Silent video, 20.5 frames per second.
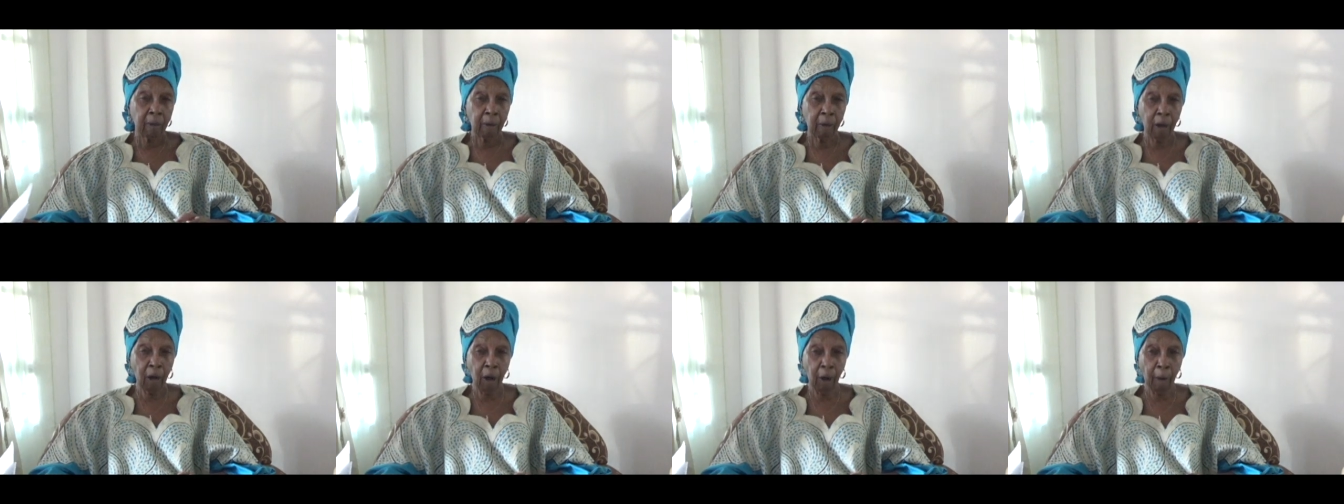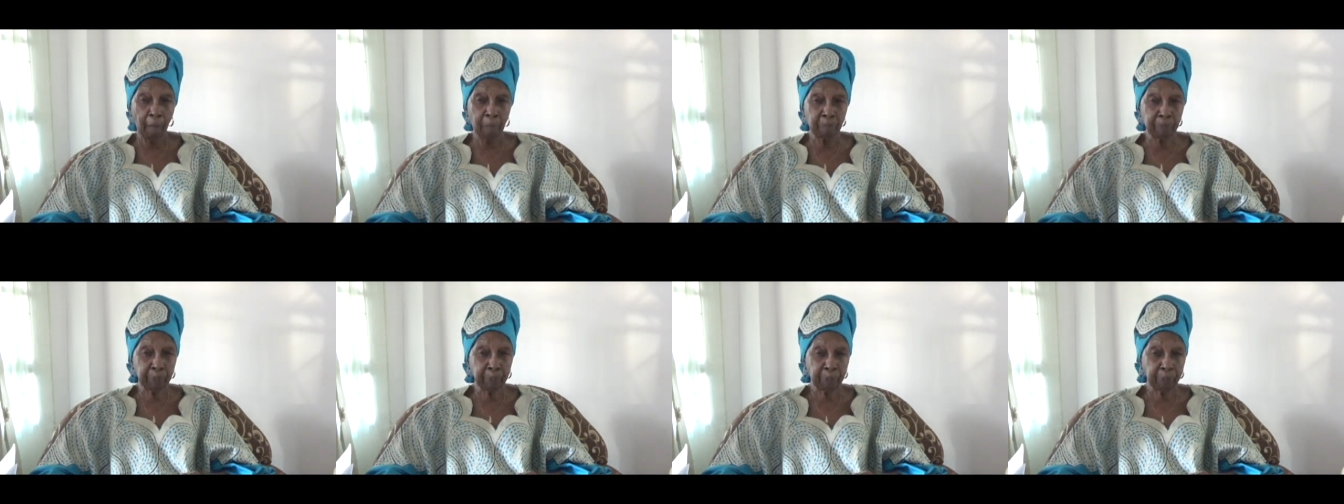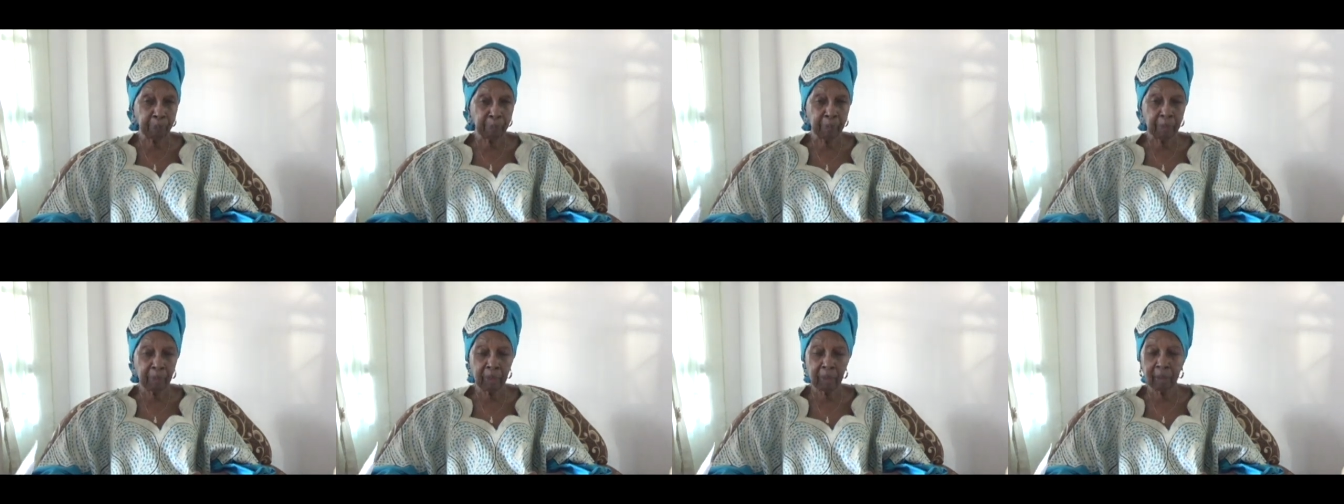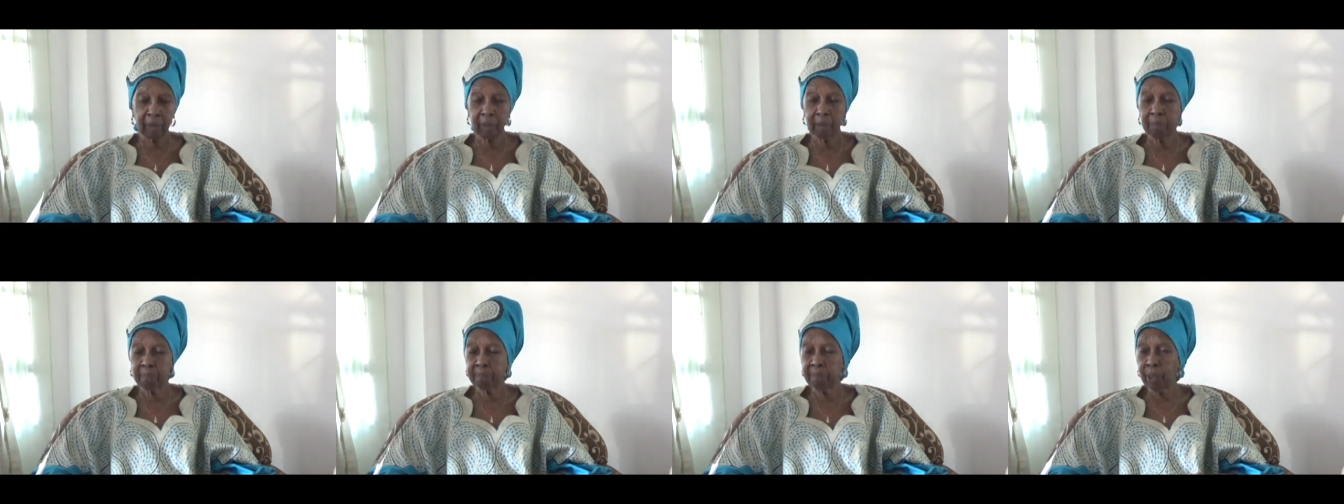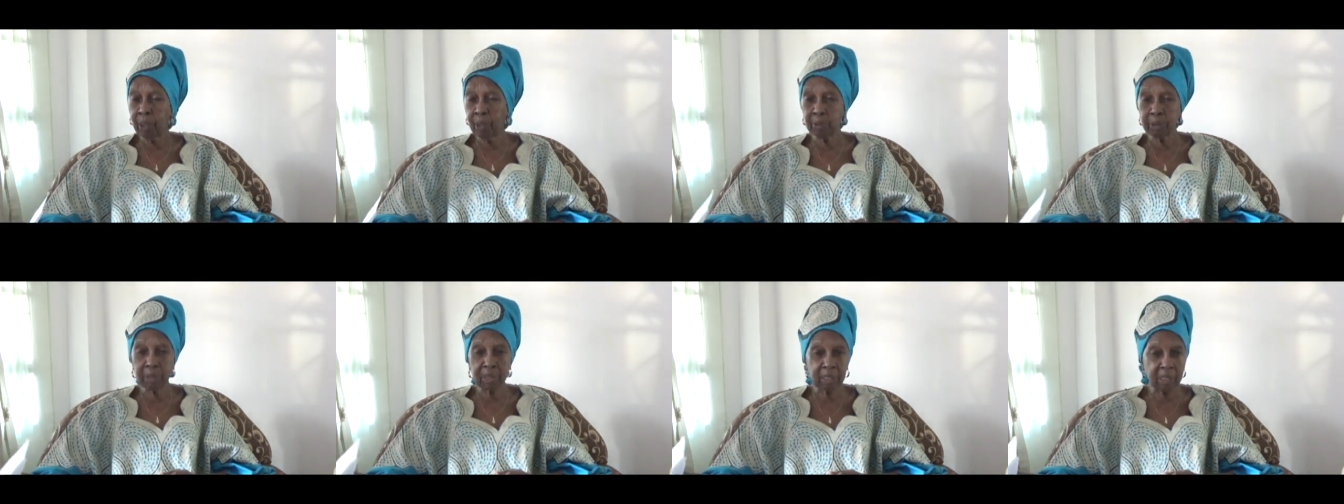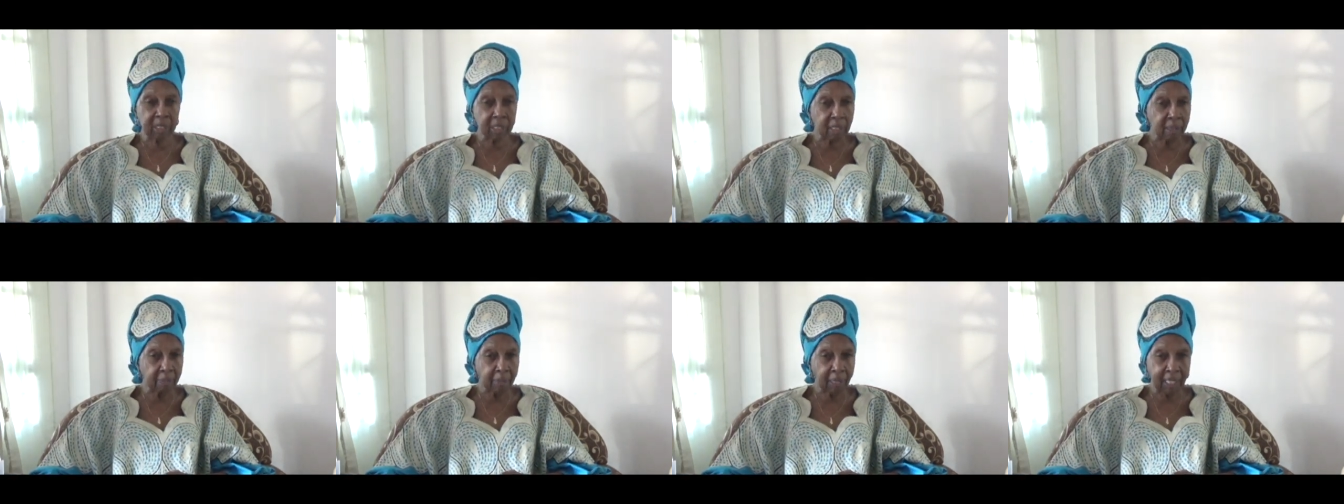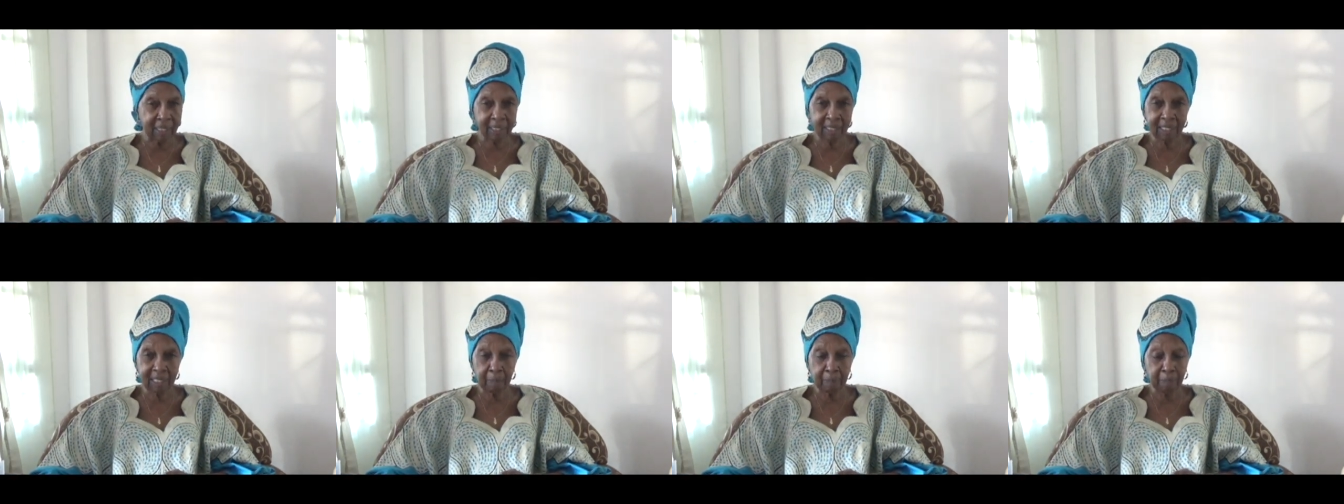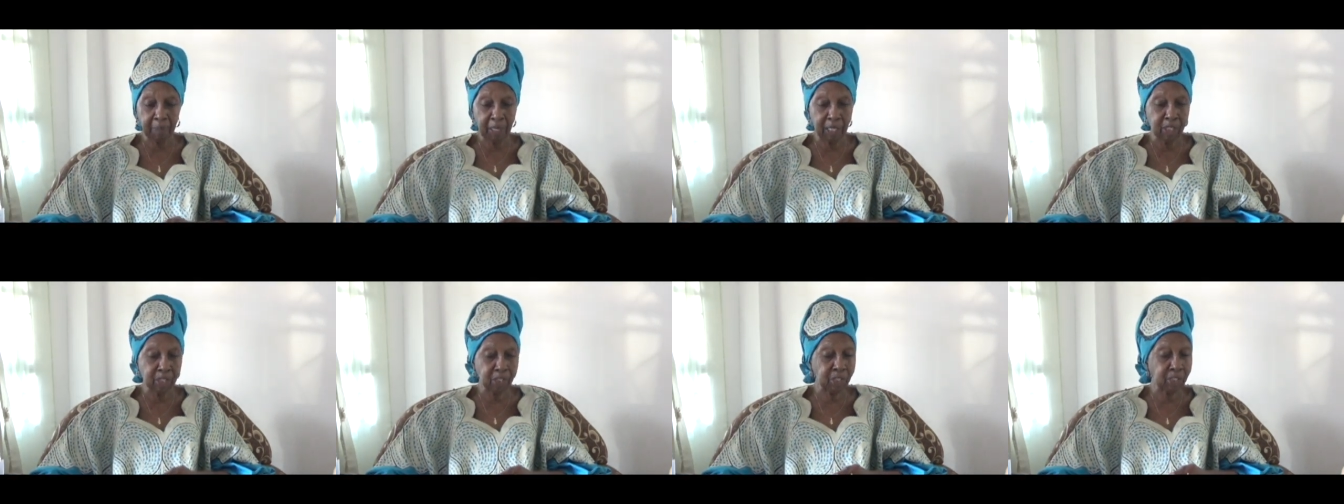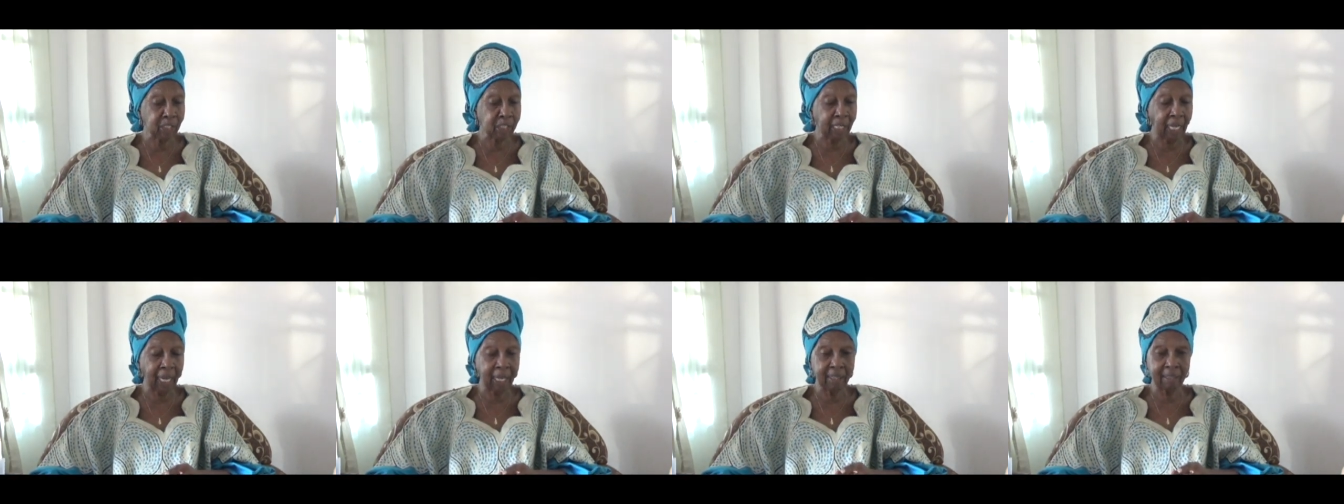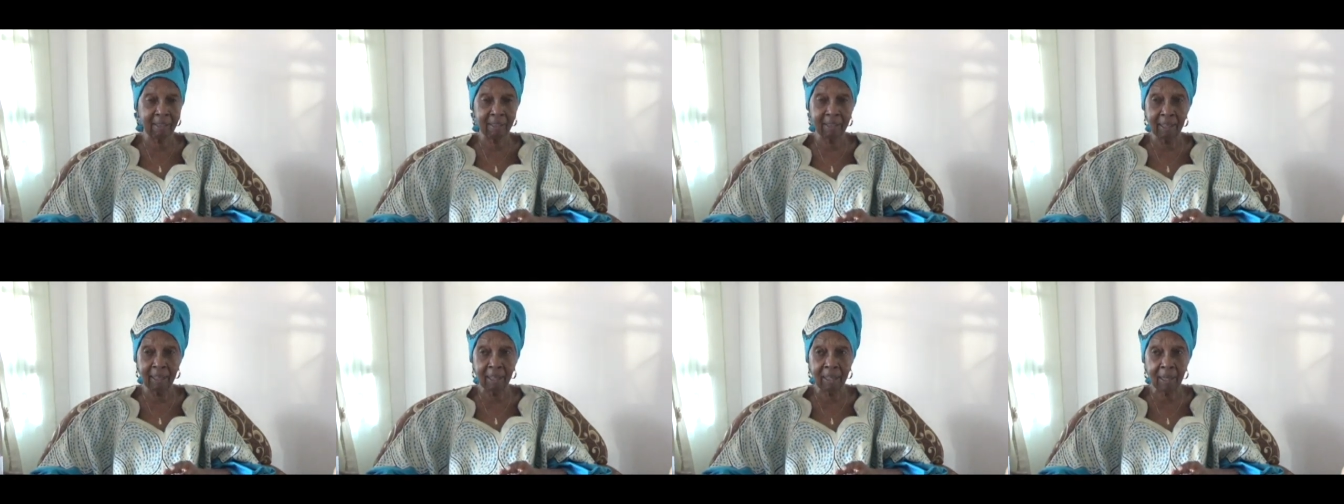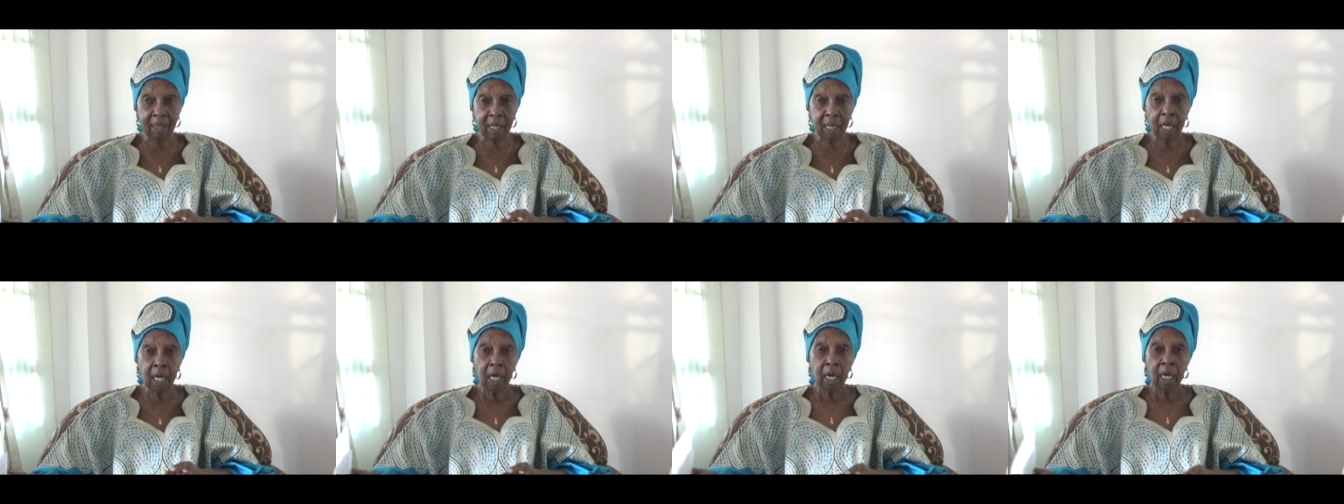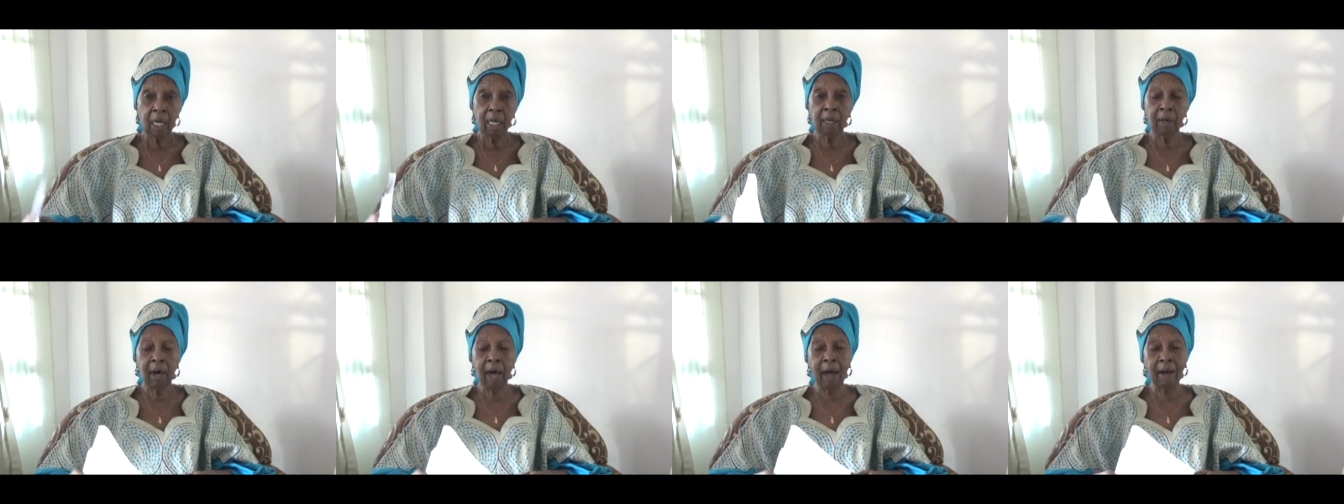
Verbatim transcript: be the um, post-emancipation I think